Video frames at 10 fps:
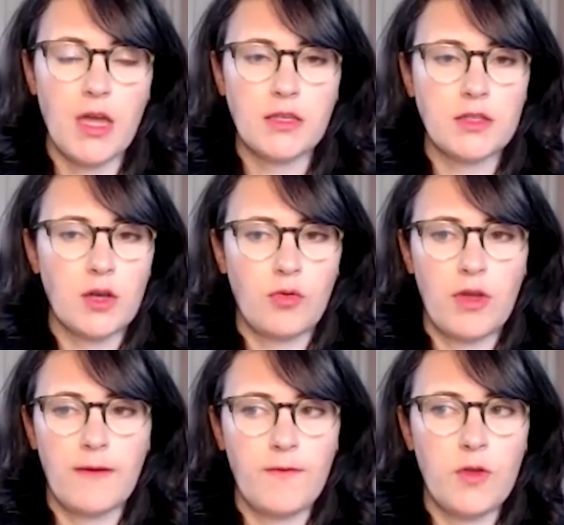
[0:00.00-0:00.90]
So
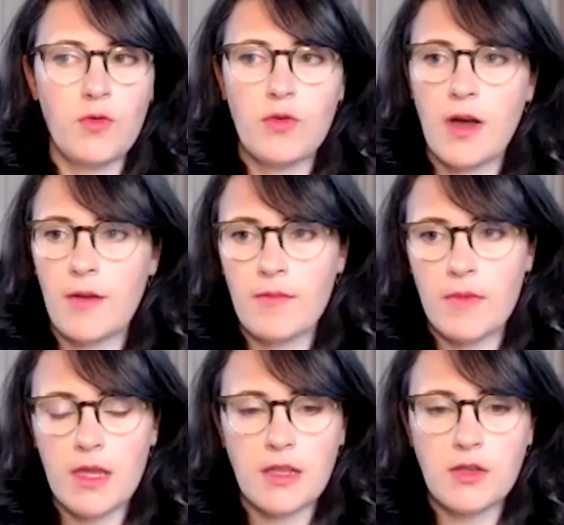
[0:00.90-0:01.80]
if you
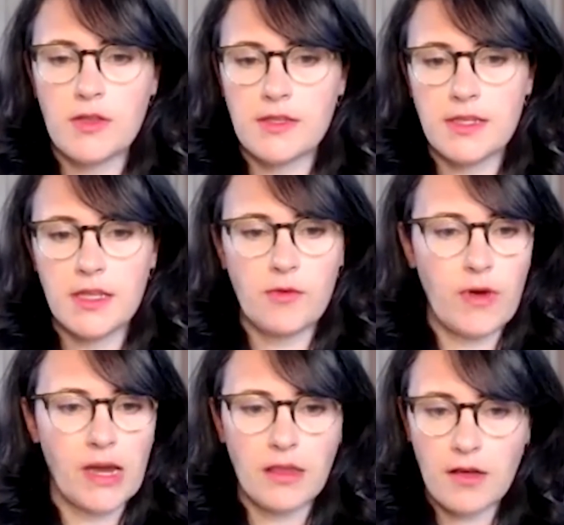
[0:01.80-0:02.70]
come into the city
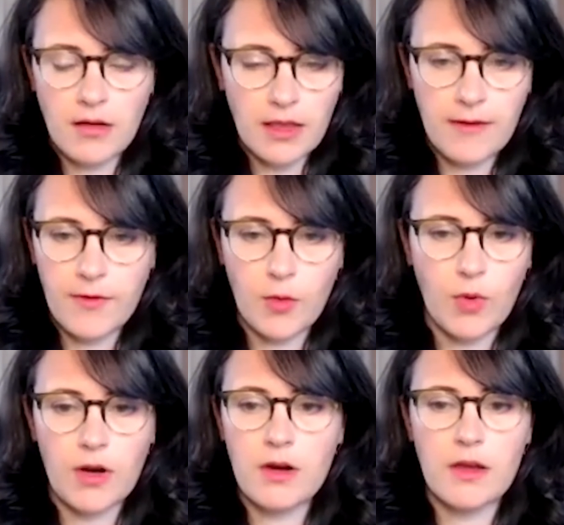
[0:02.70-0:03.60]
regularly for
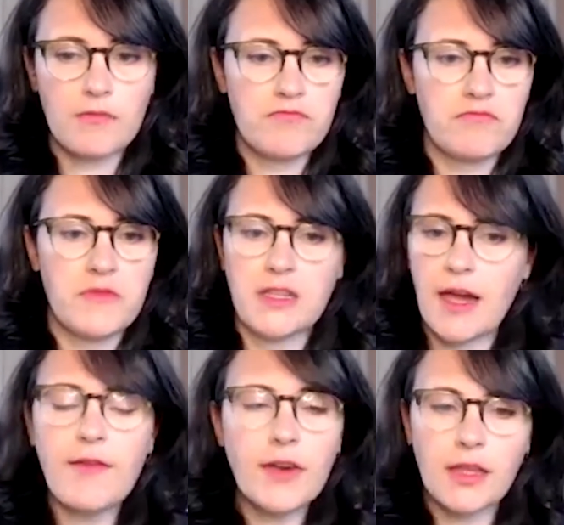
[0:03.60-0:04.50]
work, then
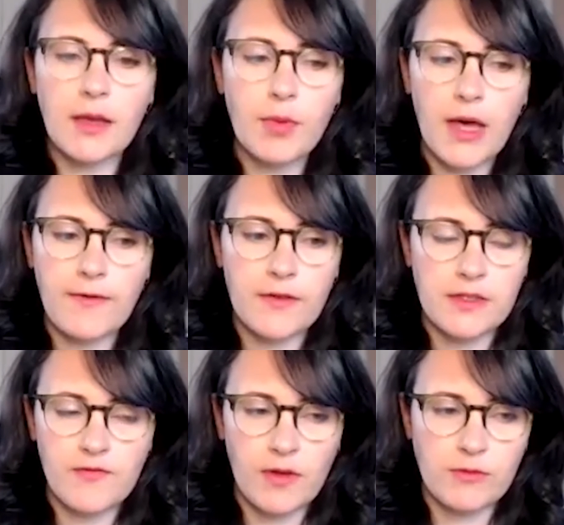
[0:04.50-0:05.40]
definitely apply for
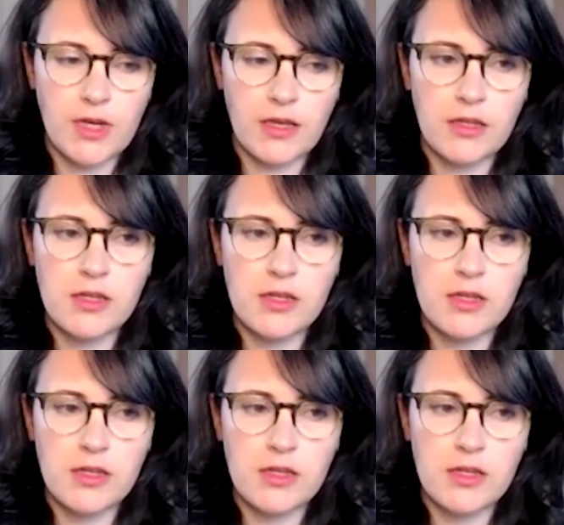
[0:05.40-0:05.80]
this film challenge.